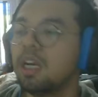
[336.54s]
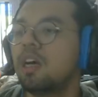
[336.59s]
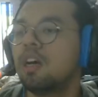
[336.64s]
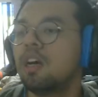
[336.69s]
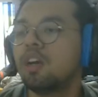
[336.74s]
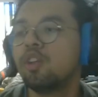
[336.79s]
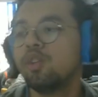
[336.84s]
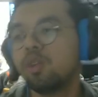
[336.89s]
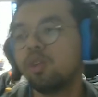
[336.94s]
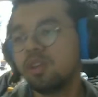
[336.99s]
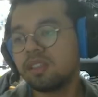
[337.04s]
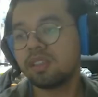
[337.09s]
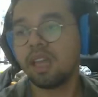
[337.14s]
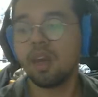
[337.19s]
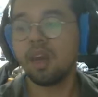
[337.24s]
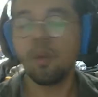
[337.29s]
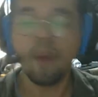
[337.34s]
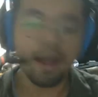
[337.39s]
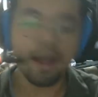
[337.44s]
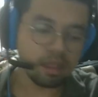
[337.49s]
you
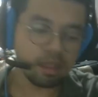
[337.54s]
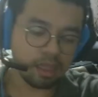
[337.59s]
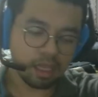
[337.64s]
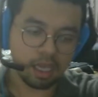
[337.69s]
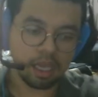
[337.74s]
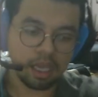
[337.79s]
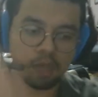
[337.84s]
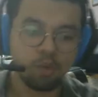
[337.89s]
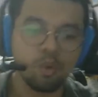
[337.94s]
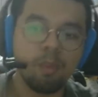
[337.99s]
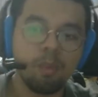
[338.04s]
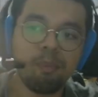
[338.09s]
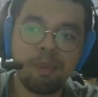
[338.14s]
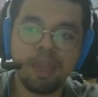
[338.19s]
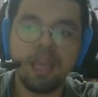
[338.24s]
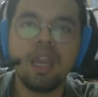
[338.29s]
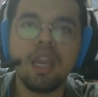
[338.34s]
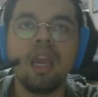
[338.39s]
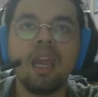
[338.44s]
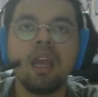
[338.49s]
say one thing, you
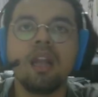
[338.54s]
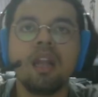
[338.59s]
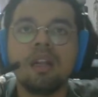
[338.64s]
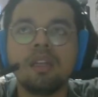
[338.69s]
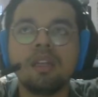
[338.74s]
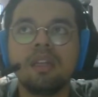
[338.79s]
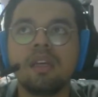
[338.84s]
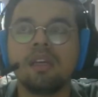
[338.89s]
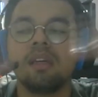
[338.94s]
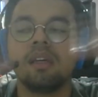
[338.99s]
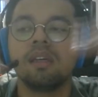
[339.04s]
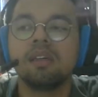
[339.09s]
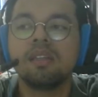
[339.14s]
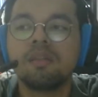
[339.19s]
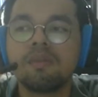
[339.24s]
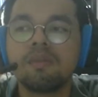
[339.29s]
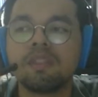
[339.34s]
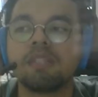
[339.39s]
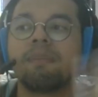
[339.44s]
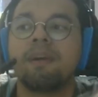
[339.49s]
build
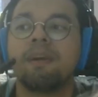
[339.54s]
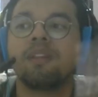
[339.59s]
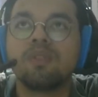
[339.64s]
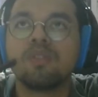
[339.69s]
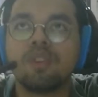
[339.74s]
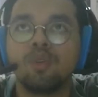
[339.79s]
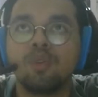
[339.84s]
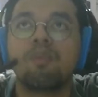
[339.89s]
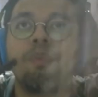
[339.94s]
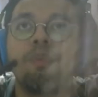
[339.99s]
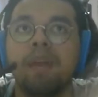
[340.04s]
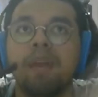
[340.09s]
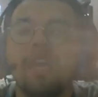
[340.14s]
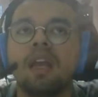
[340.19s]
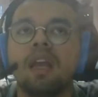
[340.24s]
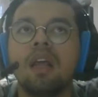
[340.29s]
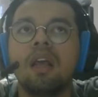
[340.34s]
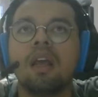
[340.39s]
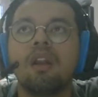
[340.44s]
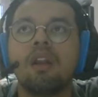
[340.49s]
this, you
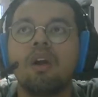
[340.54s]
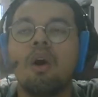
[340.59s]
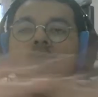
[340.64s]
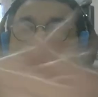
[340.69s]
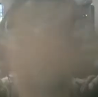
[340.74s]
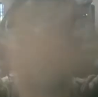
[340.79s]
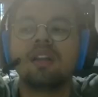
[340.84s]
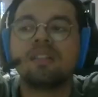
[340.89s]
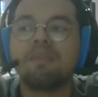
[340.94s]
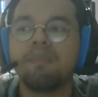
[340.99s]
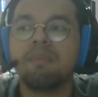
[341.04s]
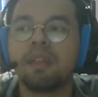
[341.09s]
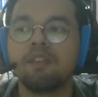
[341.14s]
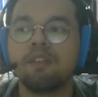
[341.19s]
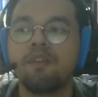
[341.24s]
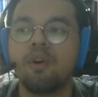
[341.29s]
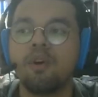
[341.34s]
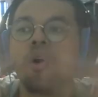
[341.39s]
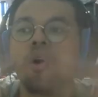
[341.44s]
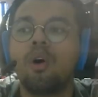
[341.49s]
build all this
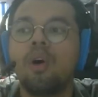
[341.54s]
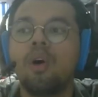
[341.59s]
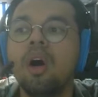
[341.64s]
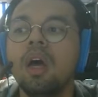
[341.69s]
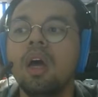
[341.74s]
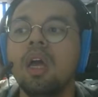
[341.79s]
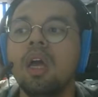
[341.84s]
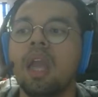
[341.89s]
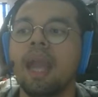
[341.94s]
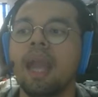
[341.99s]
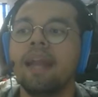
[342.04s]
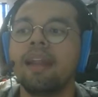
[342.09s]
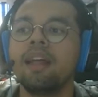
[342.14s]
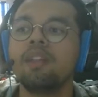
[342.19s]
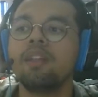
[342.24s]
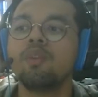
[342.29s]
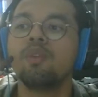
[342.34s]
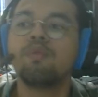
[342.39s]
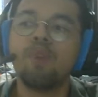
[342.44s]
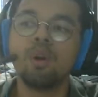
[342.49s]
metaphor, and
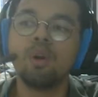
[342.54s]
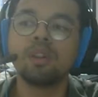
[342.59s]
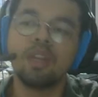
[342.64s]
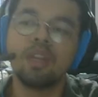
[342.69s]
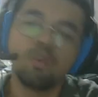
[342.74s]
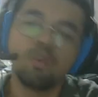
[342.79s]
then you Volta, you